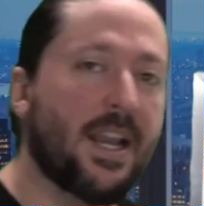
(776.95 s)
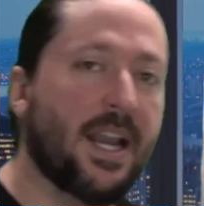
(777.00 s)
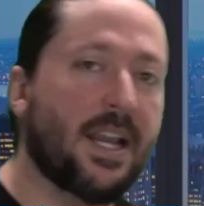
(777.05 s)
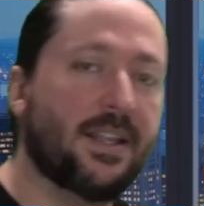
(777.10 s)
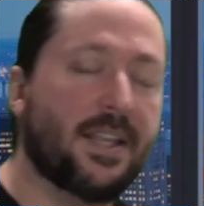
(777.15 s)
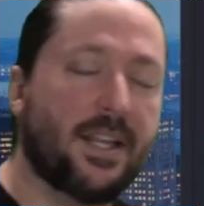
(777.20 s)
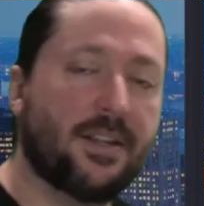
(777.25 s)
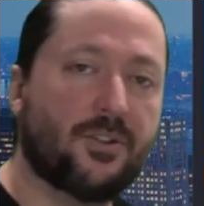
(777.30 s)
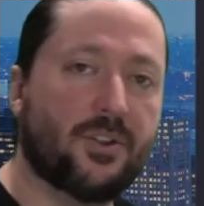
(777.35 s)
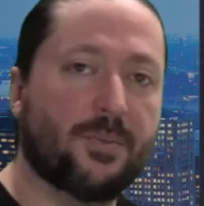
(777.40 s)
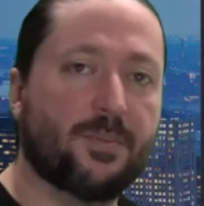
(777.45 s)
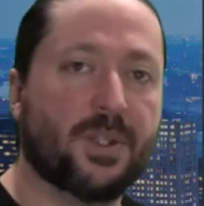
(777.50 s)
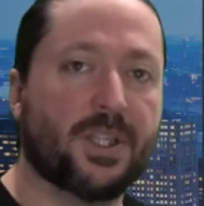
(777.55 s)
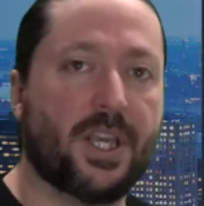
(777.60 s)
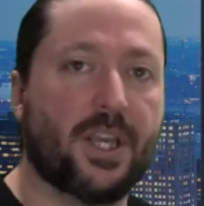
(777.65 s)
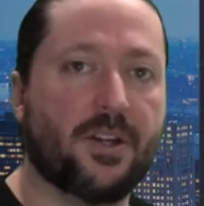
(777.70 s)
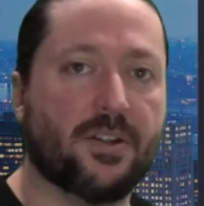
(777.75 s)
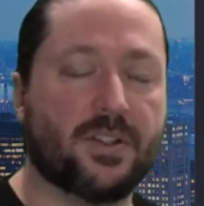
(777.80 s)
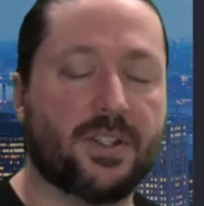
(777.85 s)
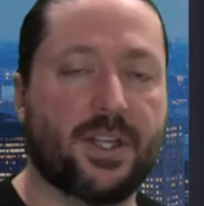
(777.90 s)
and then
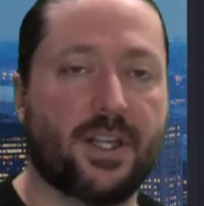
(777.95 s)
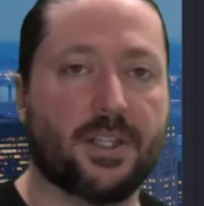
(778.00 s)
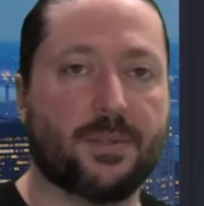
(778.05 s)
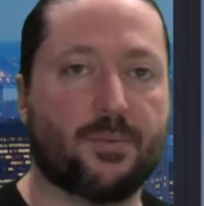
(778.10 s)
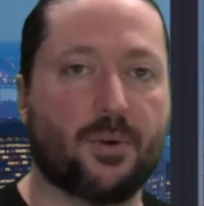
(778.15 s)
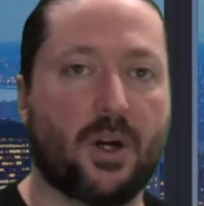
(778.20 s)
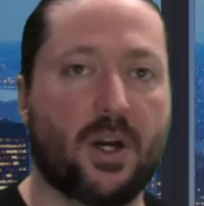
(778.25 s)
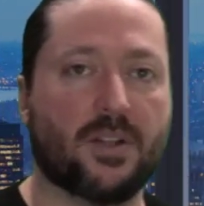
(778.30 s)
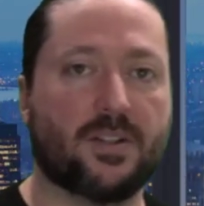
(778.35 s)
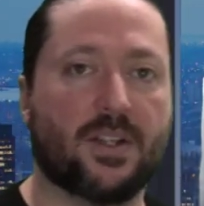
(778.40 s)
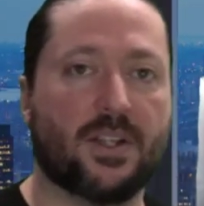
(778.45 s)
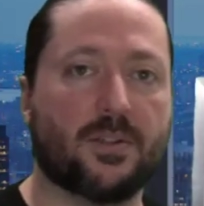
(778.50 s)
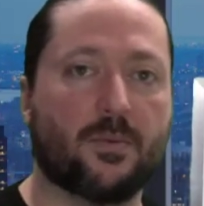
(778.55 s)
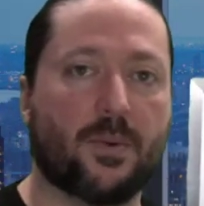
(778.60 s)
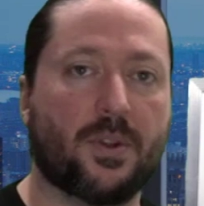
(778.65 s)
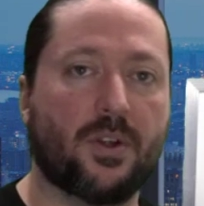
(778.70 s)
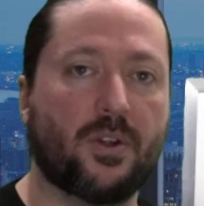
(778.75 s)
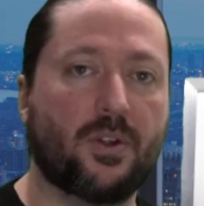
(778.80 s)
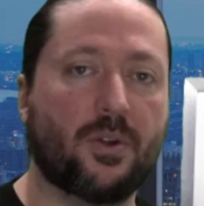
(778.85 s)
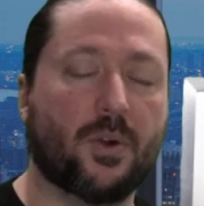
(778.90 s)
duplicate your sales process
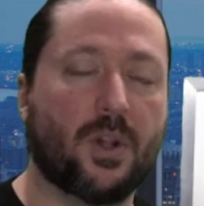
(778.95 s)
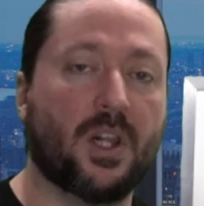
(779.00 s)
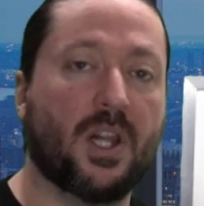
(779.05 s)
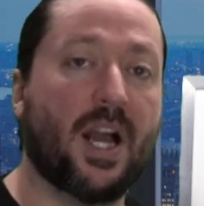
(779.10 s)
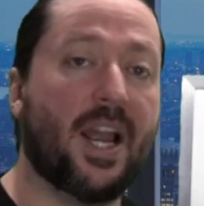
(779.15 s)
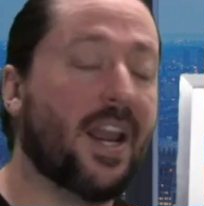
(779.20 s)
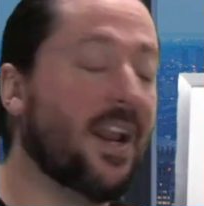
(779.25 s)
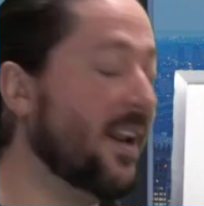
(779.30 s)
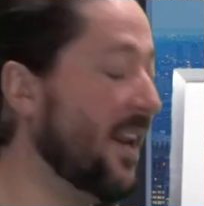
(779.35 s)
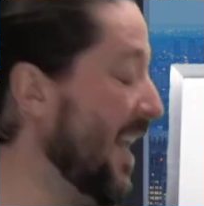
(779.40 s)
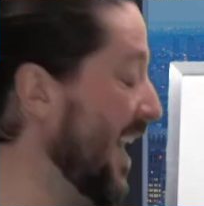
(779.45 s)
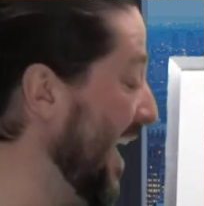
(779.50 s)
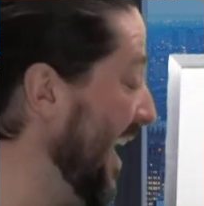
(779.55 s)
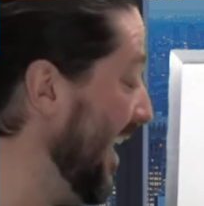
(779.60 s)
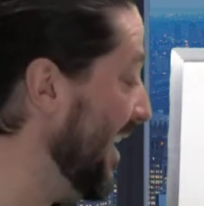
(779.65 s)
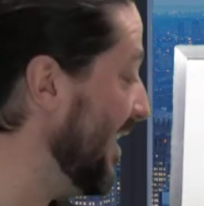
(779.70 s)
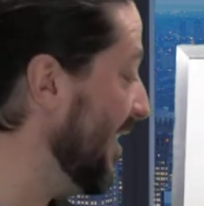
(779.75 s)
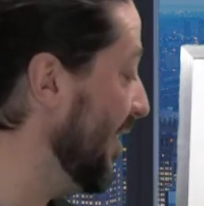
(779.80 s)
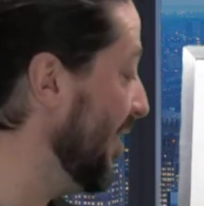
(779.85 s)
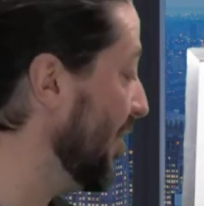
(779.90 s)
with a new client
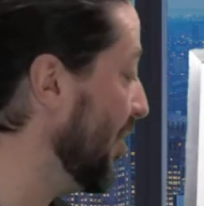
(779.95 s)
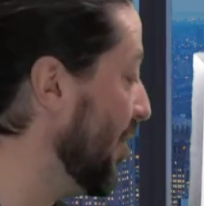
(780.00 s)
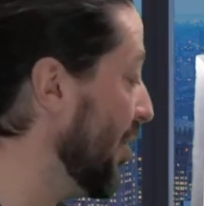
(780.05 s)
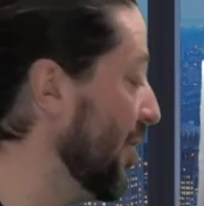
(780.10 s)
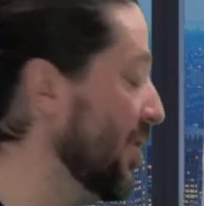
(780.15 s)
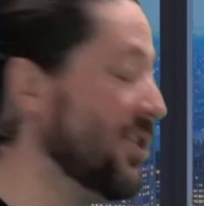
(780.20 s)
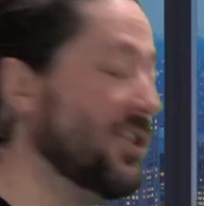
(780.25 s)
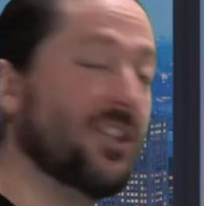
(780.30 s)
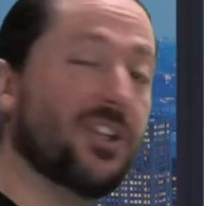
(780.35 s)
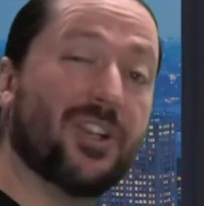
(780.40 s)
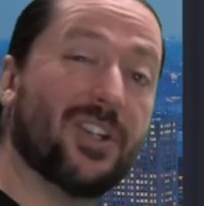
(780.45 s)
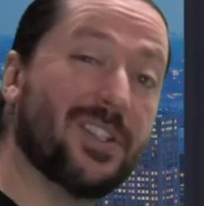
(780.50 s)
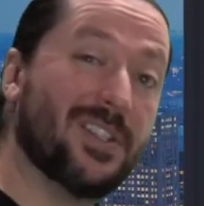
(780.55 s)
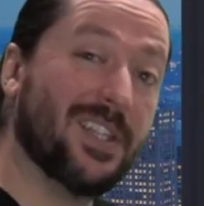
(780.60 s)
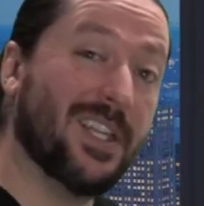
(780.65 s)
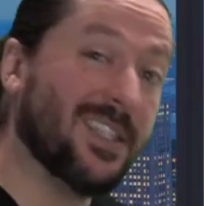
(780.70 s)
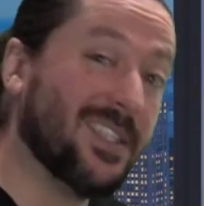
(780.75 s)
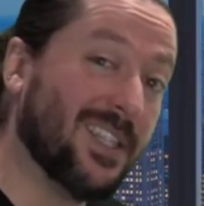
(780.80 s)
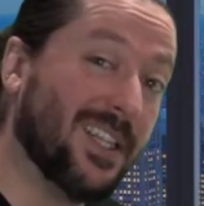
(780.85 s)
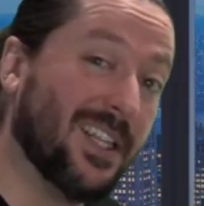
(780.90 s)
and encourage your
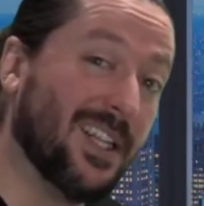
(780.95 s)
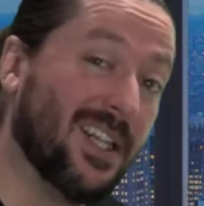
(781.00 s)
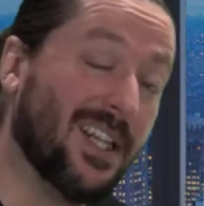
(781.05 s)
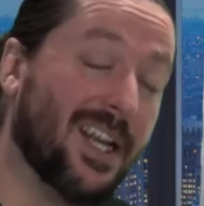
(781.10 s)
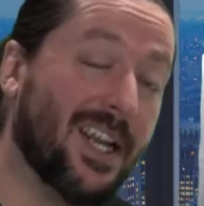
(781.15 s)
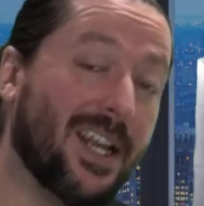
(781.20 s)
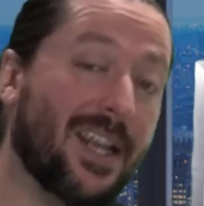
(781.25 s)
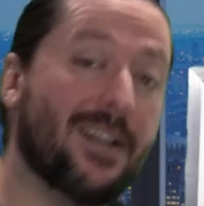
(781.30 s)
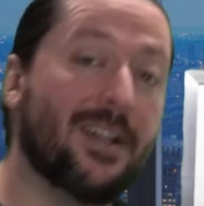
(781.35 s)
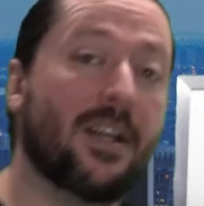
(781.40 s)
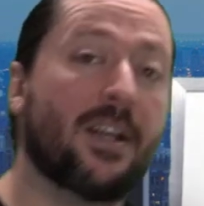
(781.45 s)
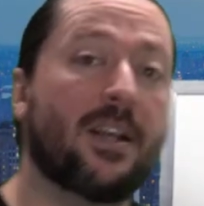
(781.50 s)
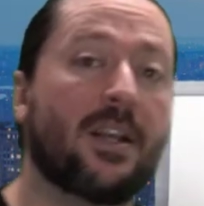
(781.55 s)
existing client,